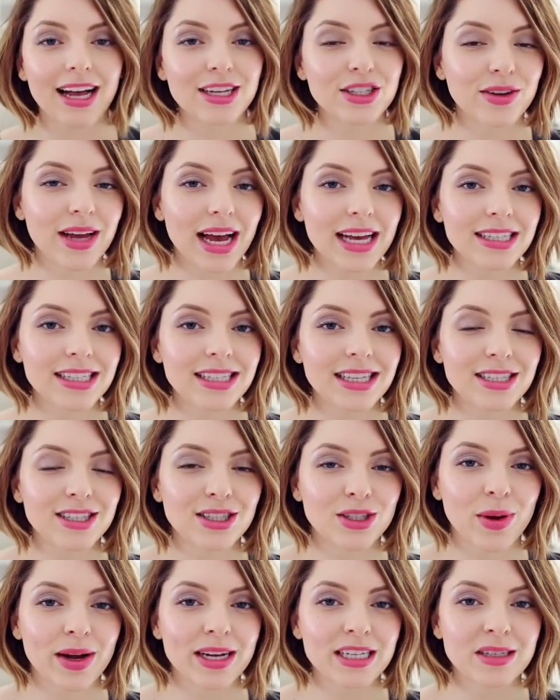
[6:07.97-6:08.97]
As you guessed,
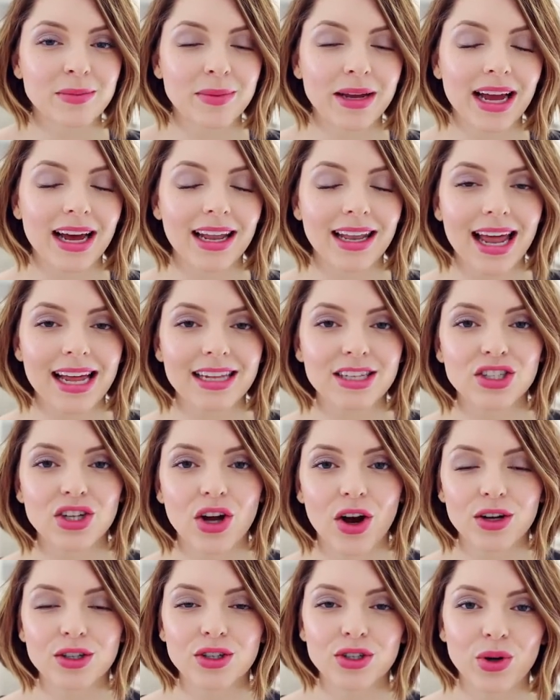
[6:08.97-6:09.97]
this is going to be a Let's
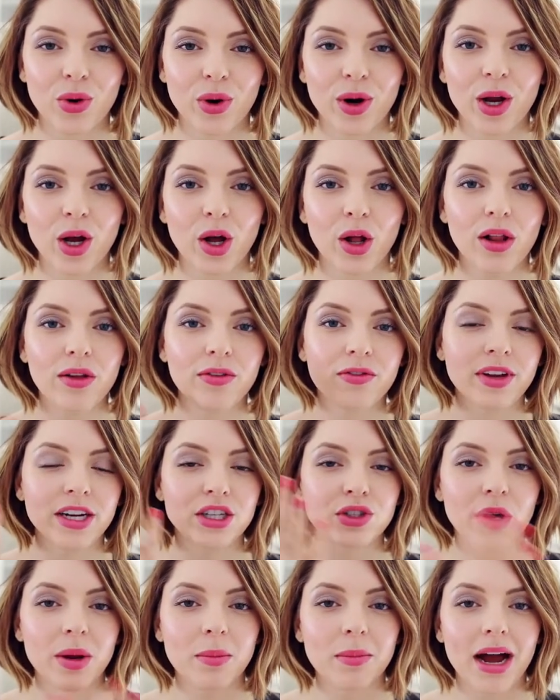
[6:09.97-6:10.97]
Talk tutorial
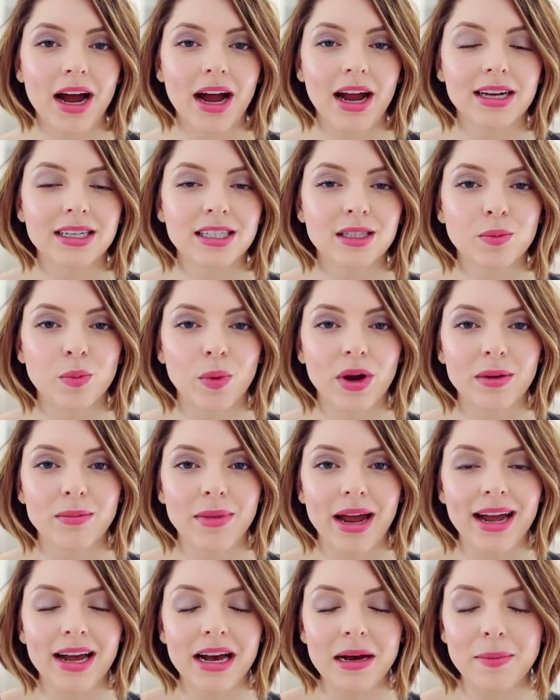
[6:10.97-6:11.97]
featuring my
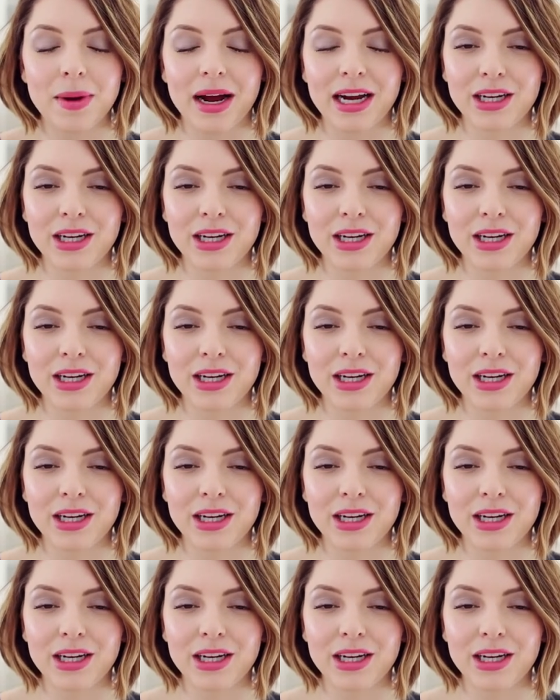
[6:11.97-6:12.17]
spring makeup.